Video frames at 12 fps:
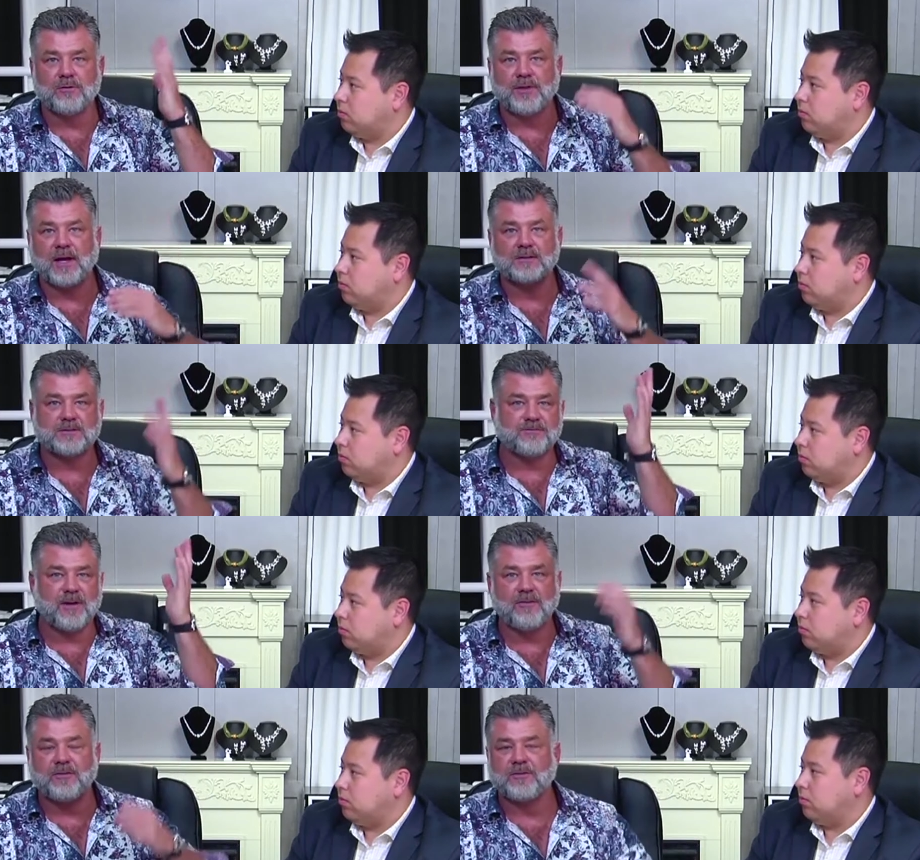
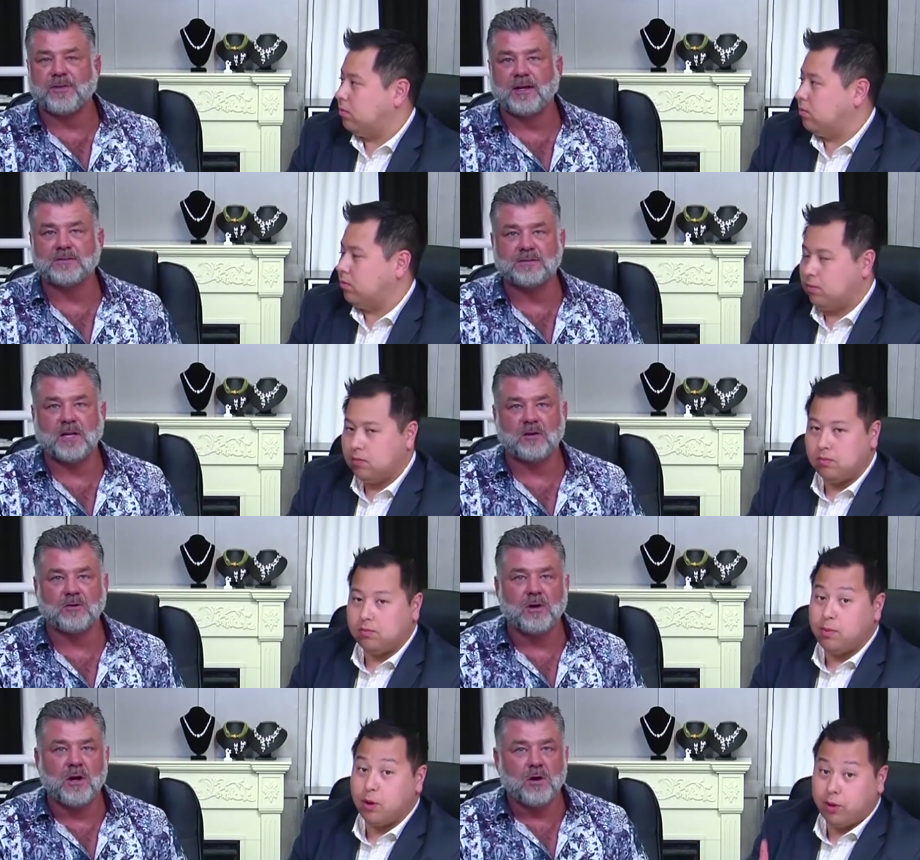Speaker 1: $500,000,
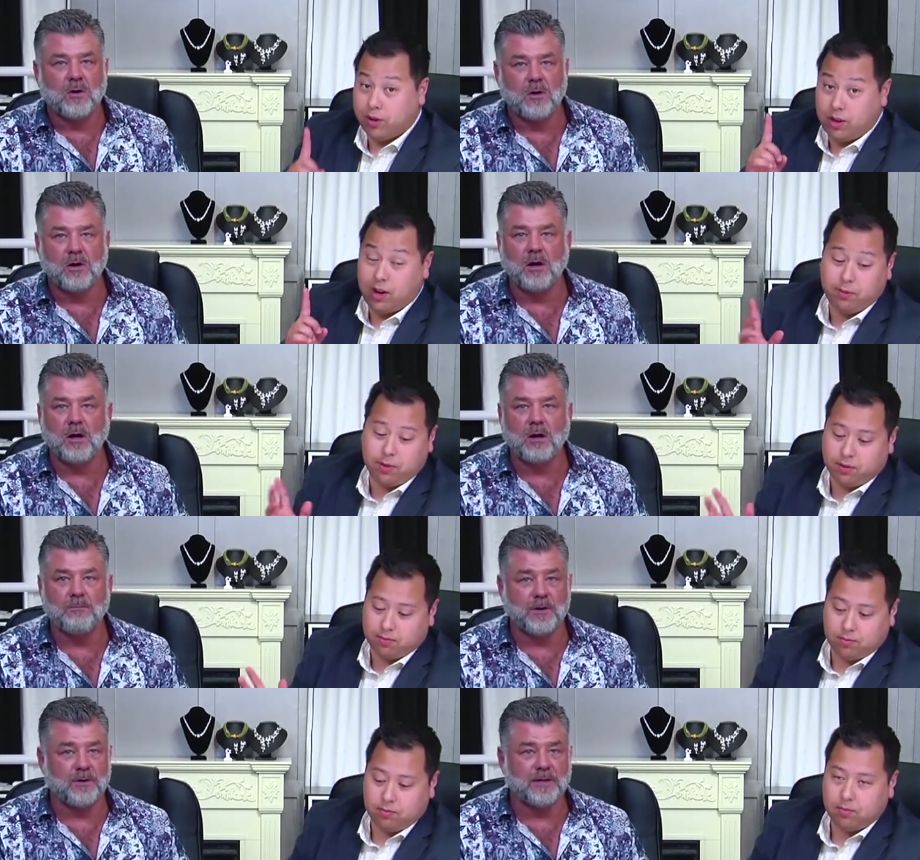$1
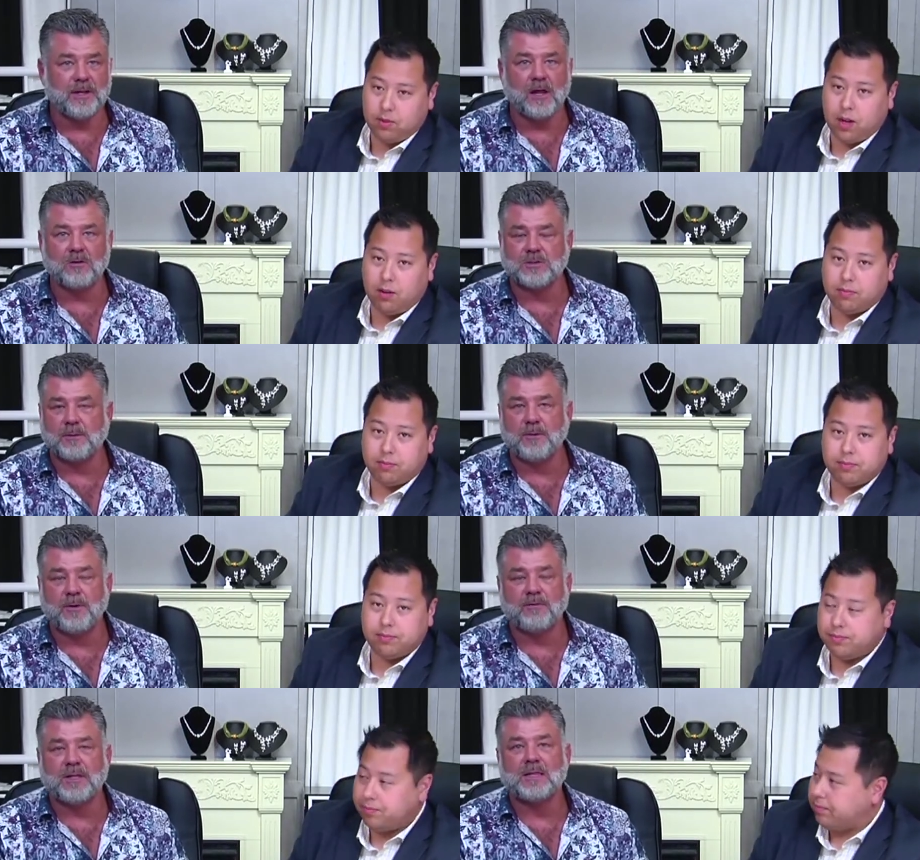million. I mean, we
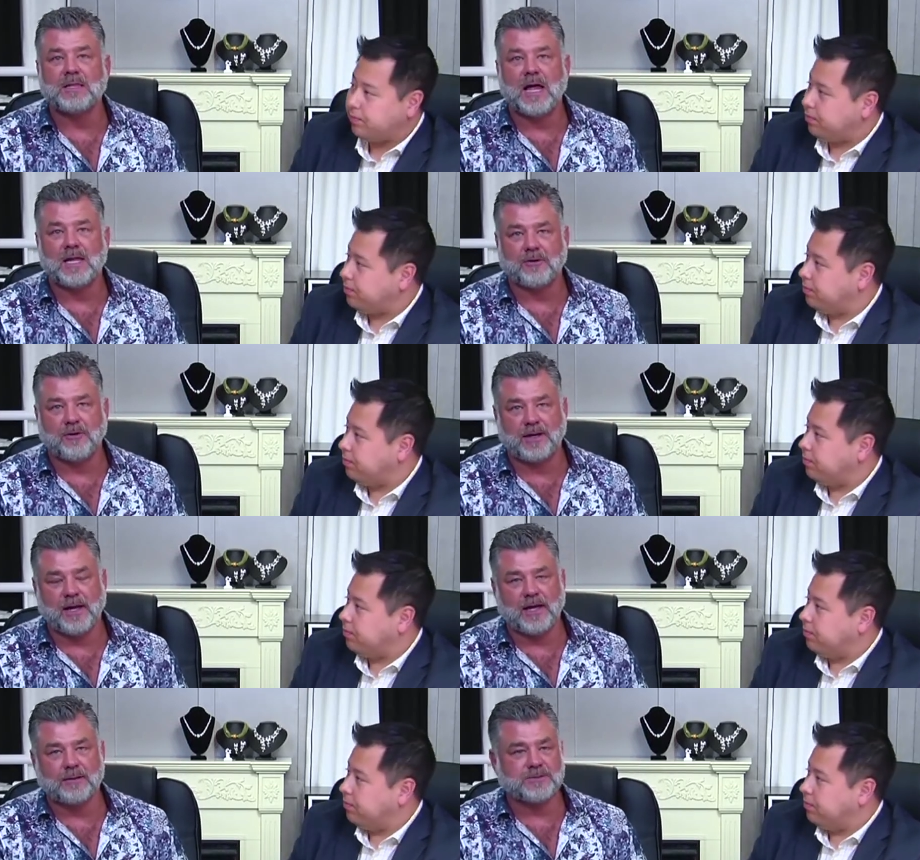have a lot of great
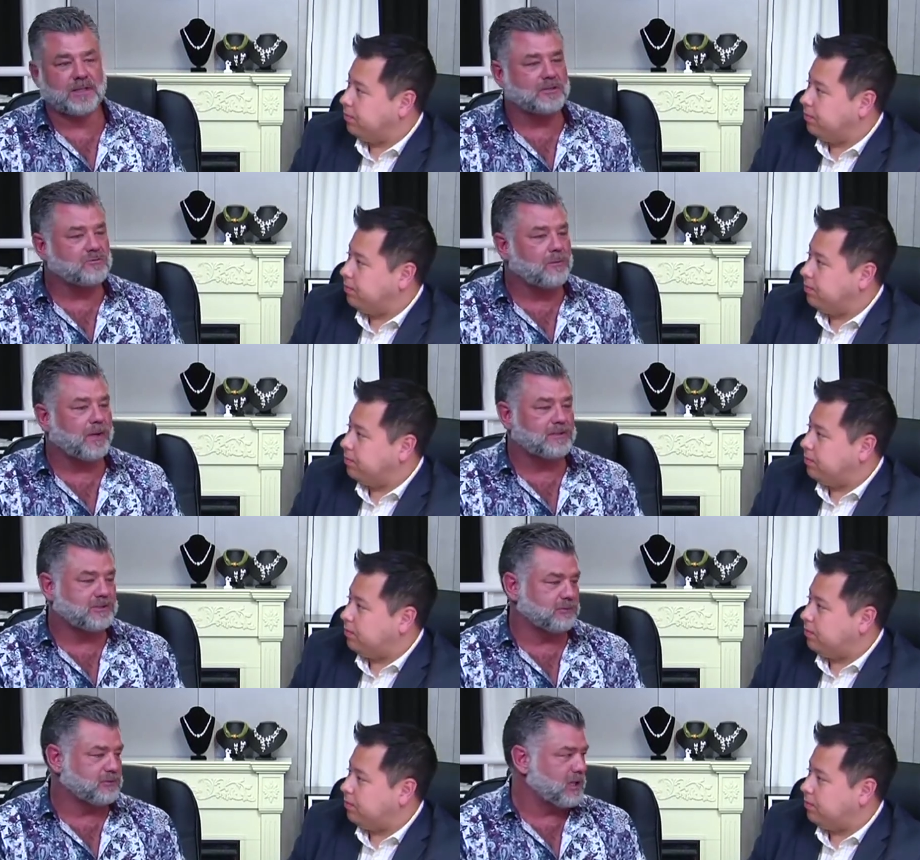items, and that's what
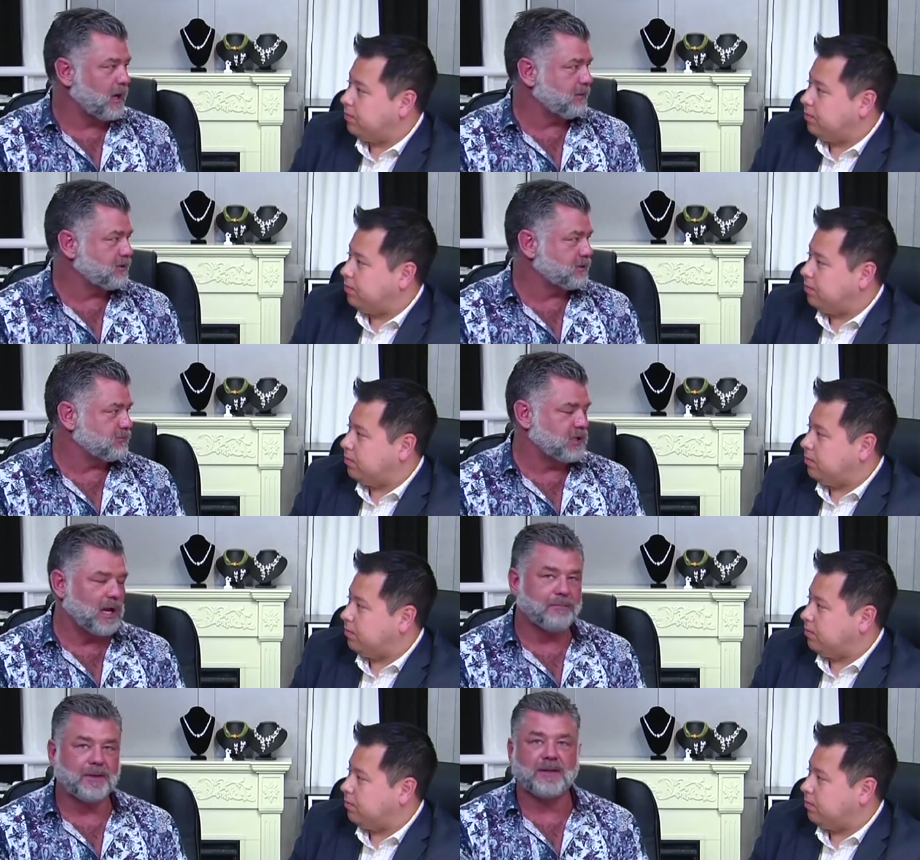makes Gem Shopping, Gem
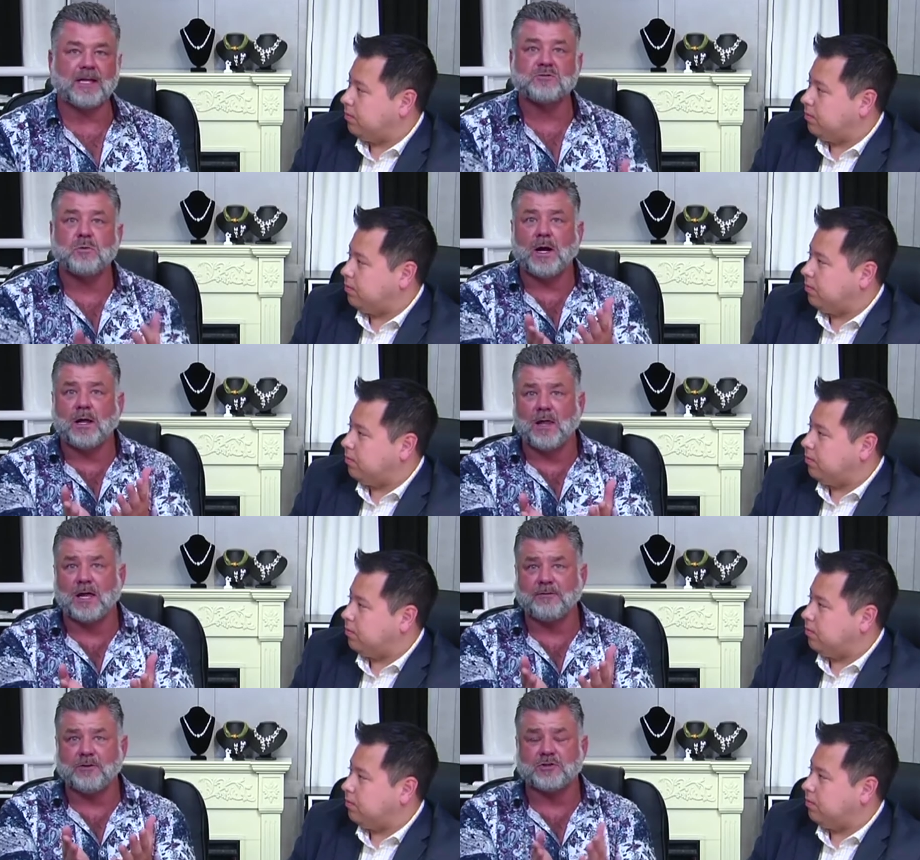Shopping, and that's why a
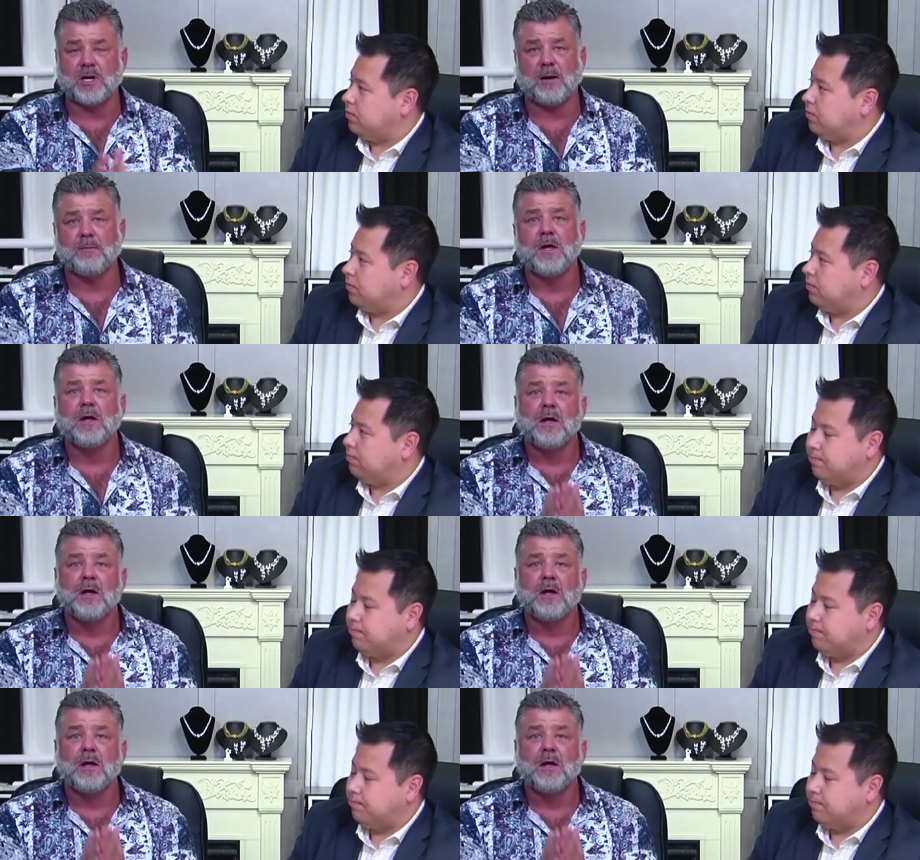lot of you shop.